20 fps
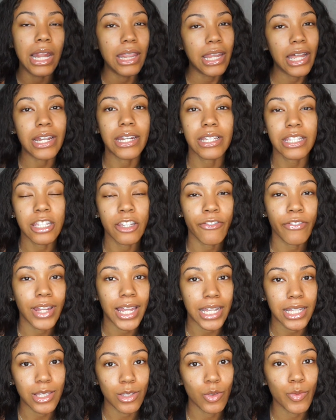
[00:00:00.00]
let it sit for
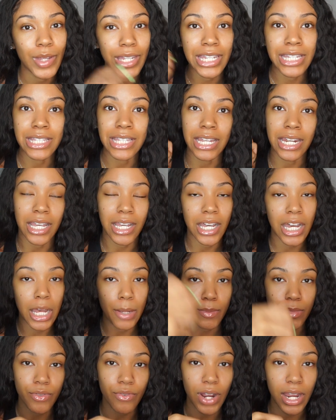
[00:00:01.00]
like 2 minutes, and it
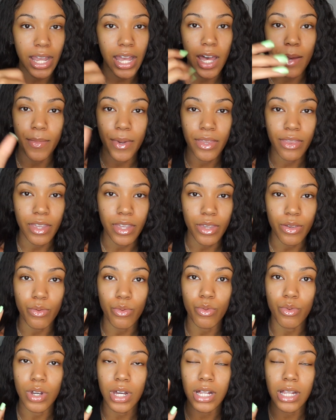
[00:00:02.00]
comes right up, and then
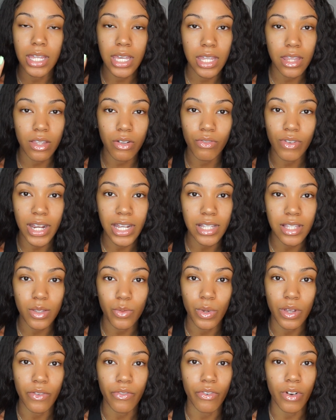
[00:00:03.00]
you clean the rest
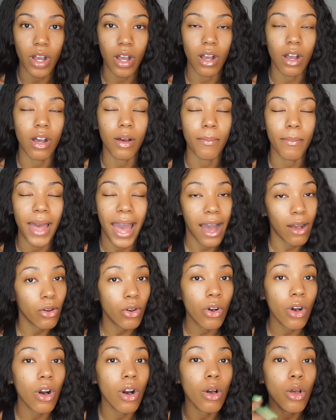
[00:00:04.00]
with
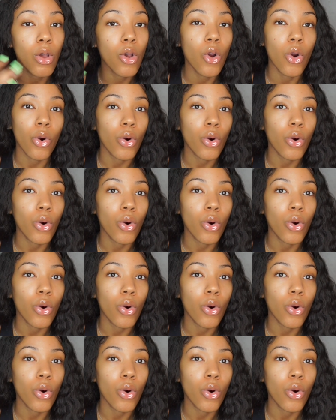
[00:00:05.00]
alcohol,